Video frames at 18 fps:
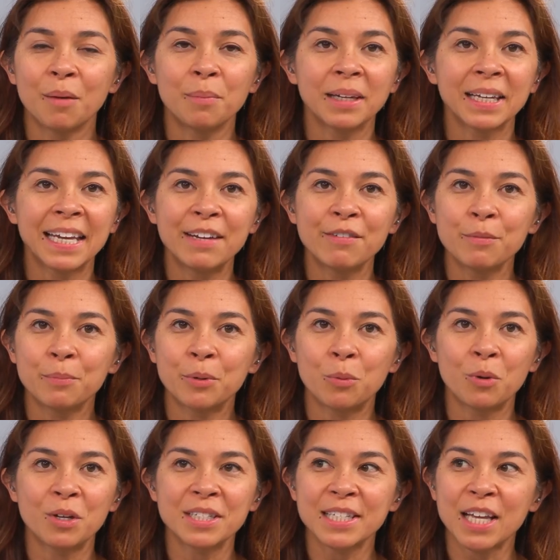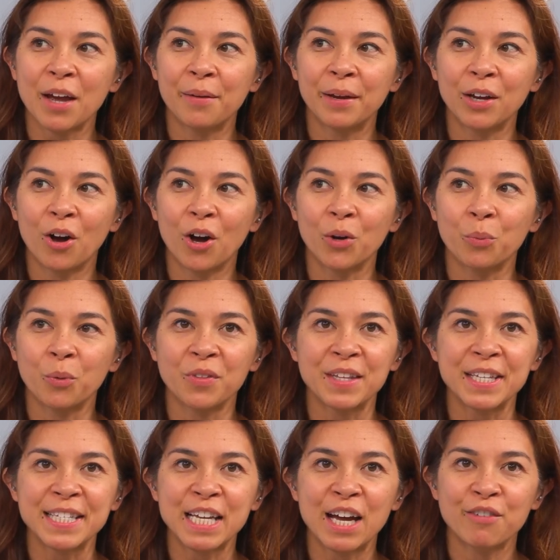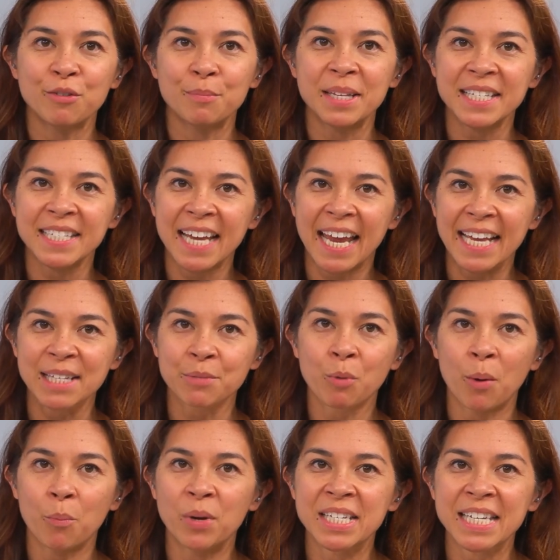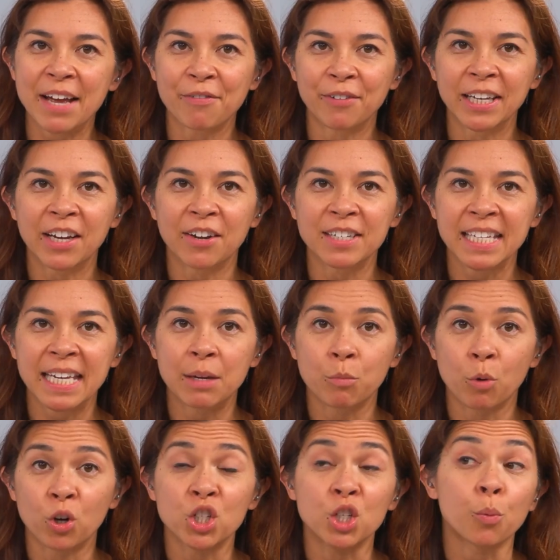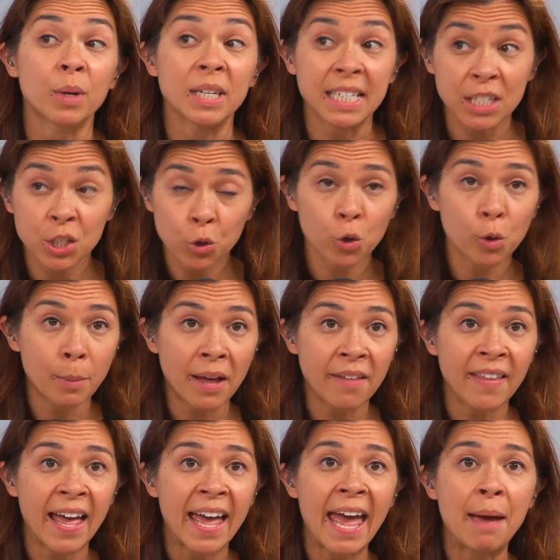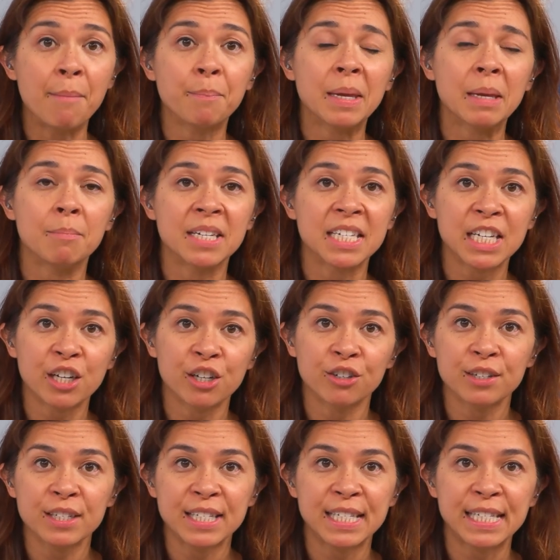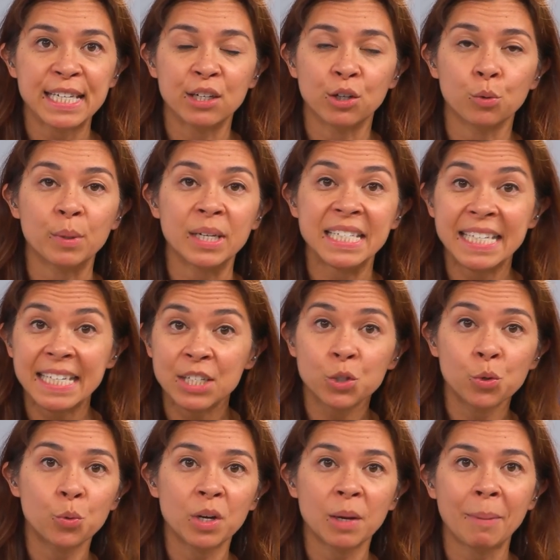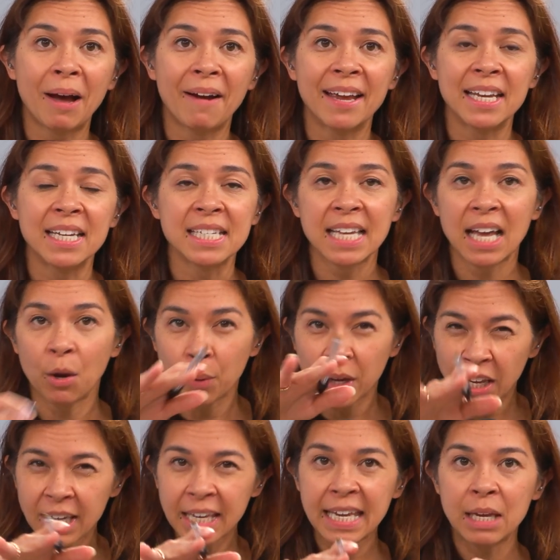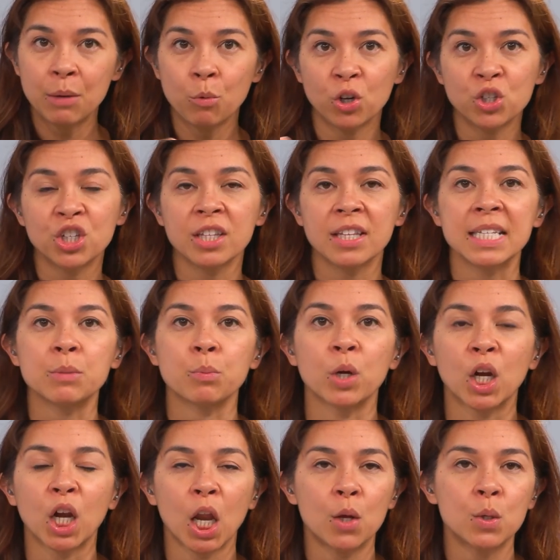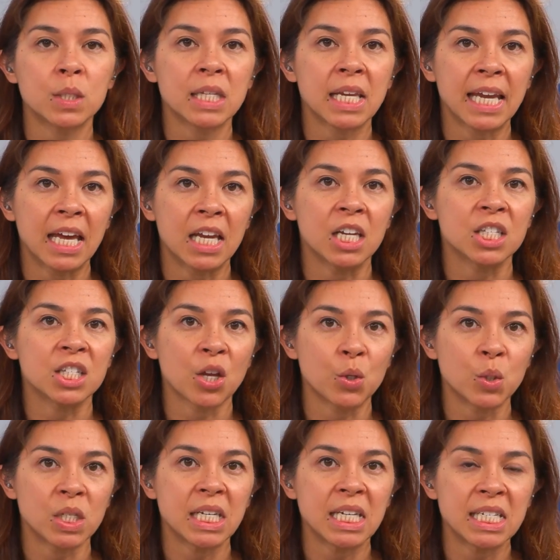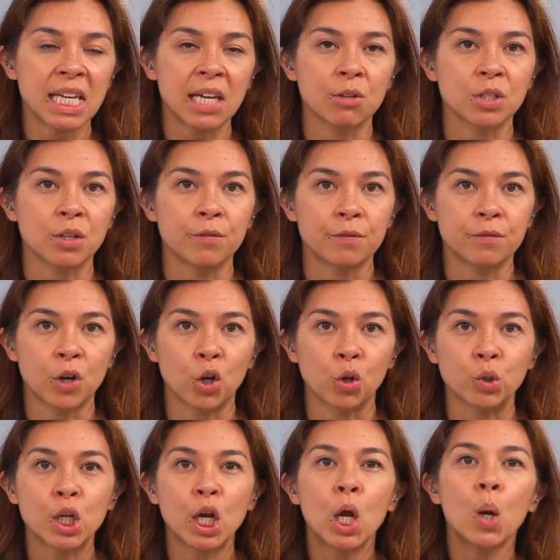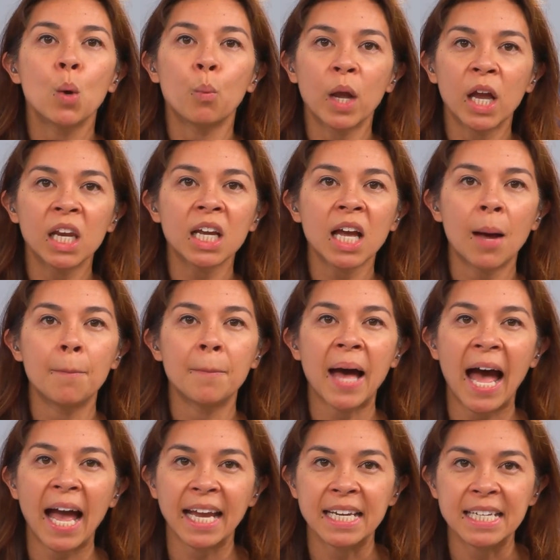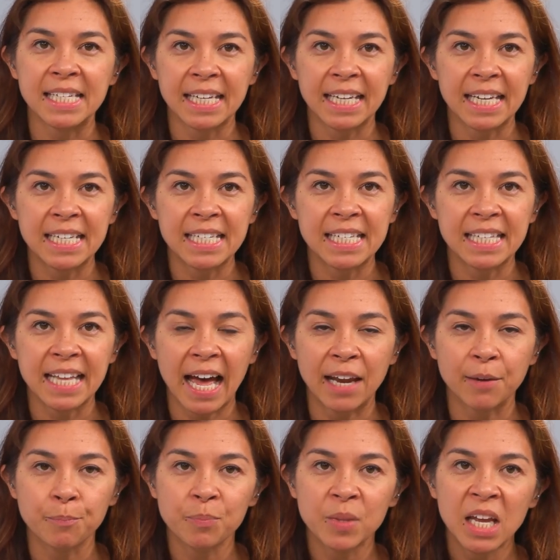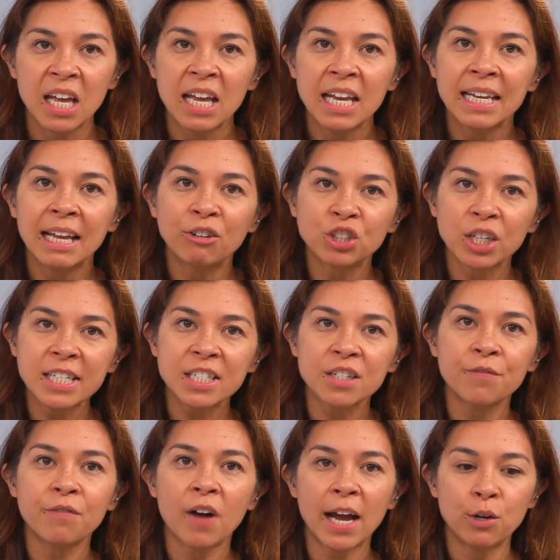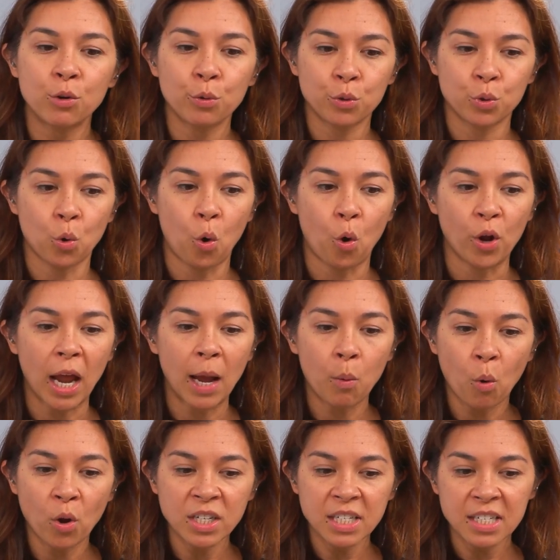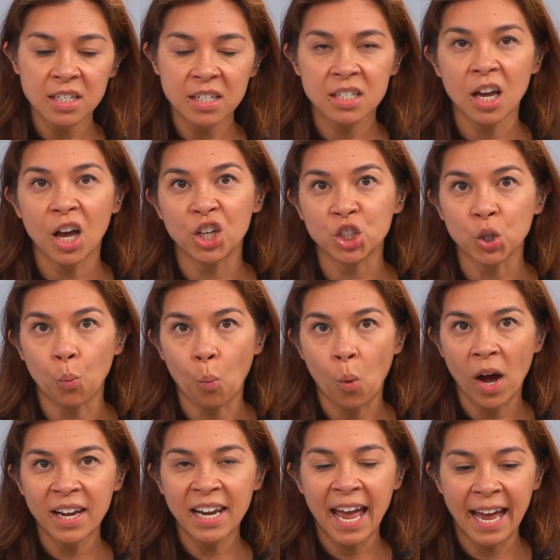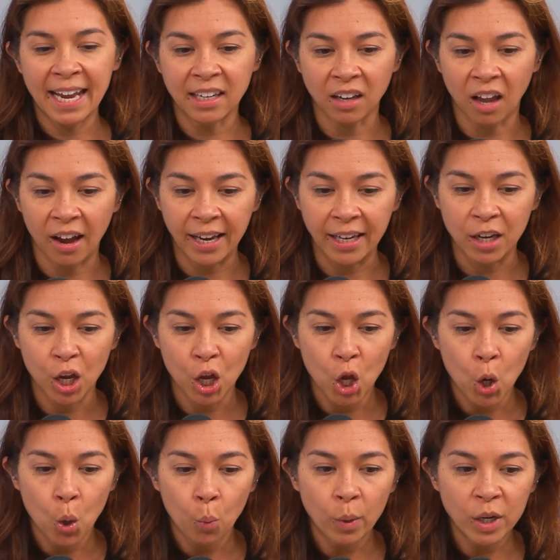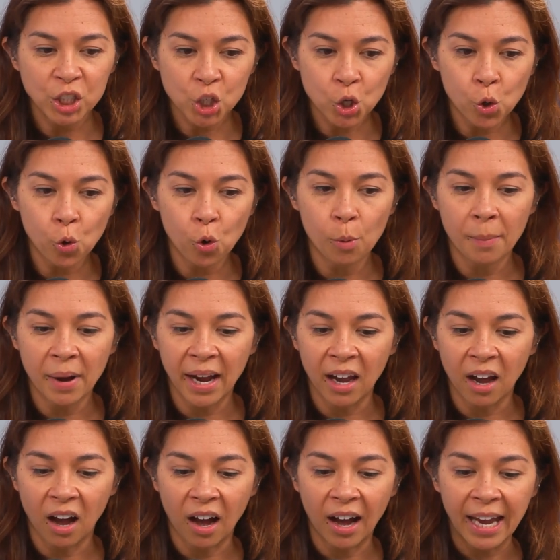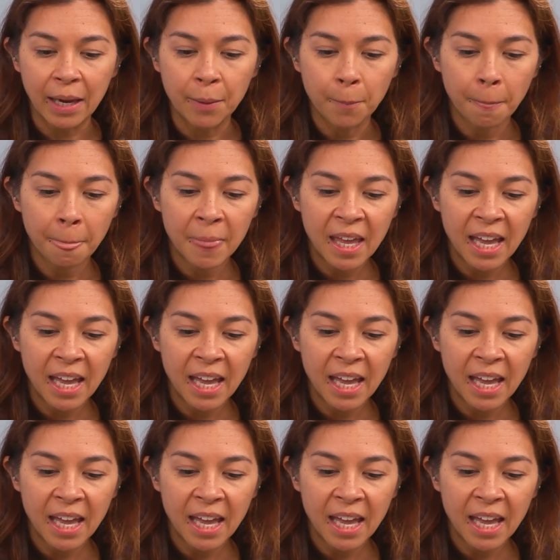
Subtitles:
Unbelievable what's going on with these government stakes. One, we're definitely going to keep watching. We did talk about that MP Materials deal. We did talk about Intel. We're going to keep watching this one closely. And as those details unfold, we're going to come back and dig into that. Now, just a final thought. I wanted to touch on one headline which caught my eye.